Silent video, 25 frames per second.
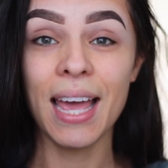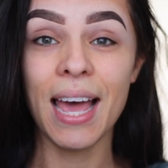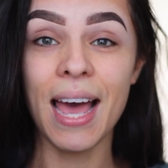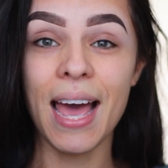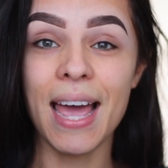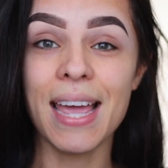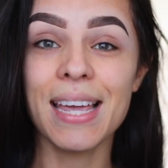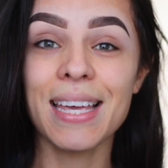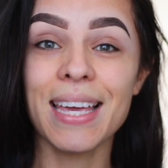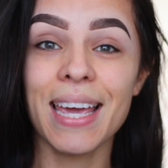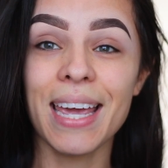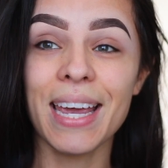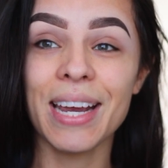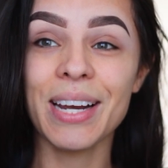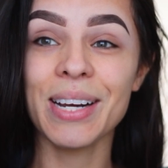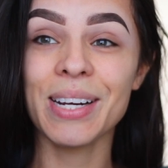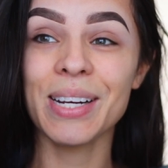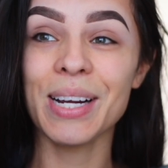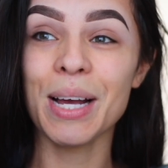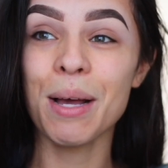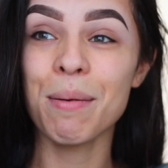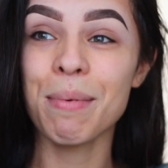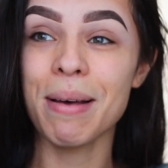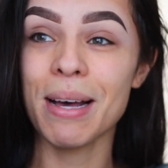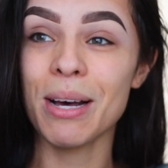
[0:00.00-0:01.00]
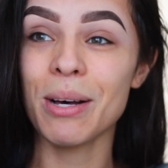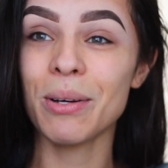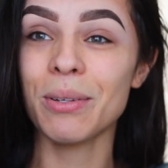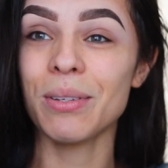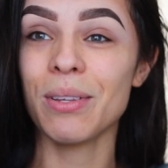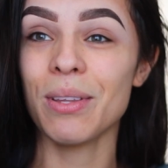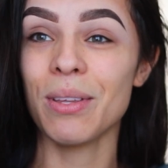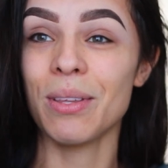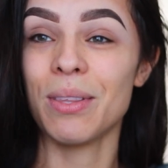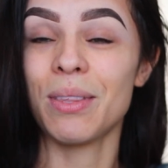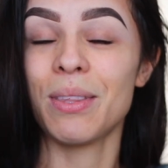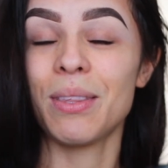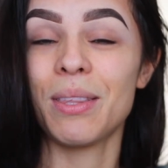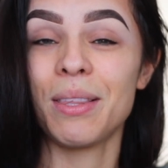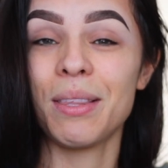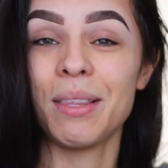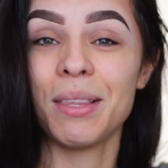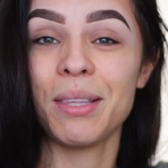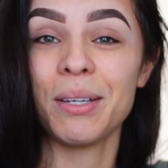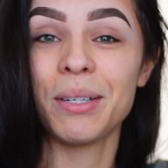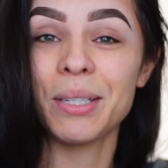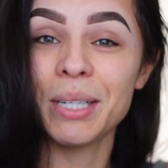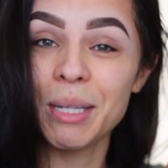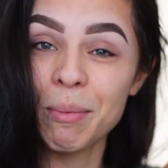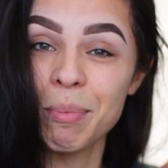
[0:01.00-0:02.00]
I care about the
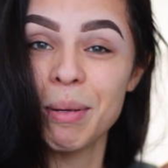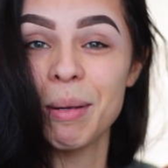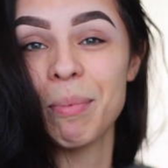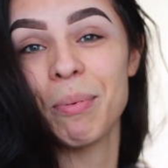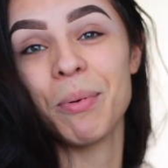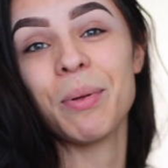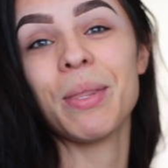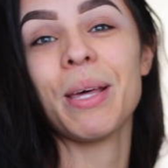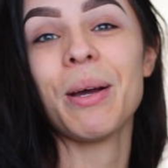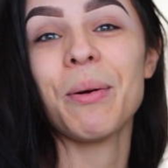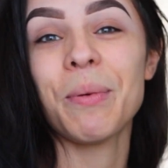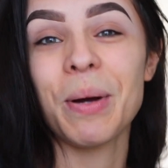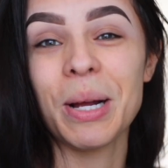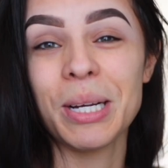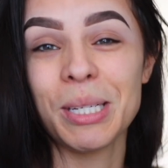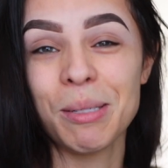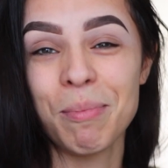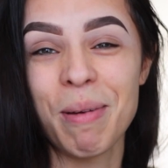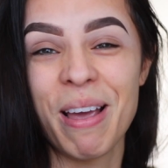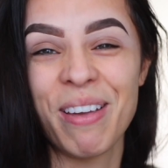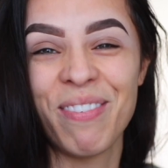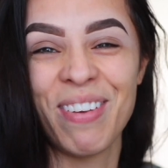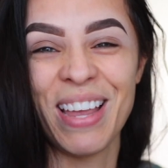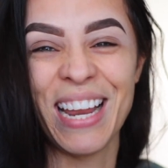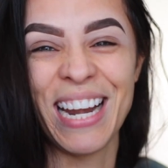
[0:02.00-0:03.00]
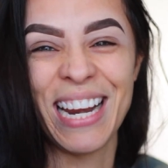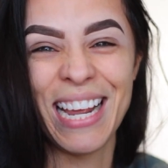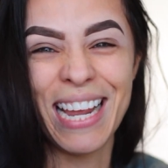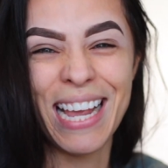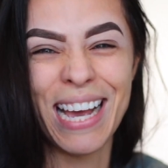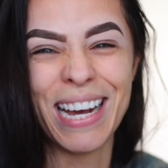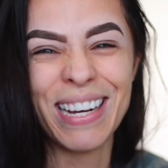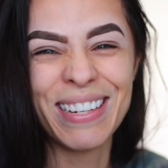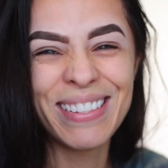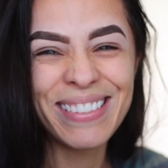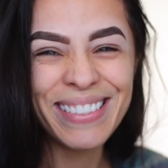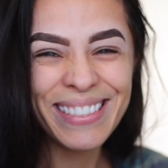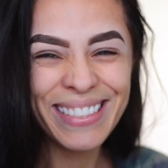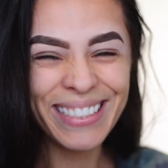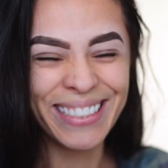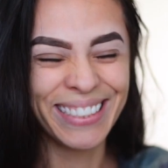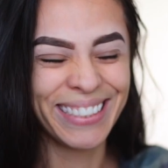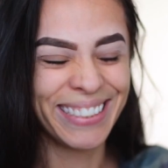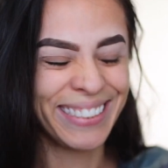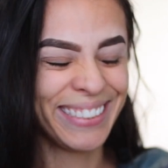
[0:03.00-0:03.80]
30 people that watch my videos.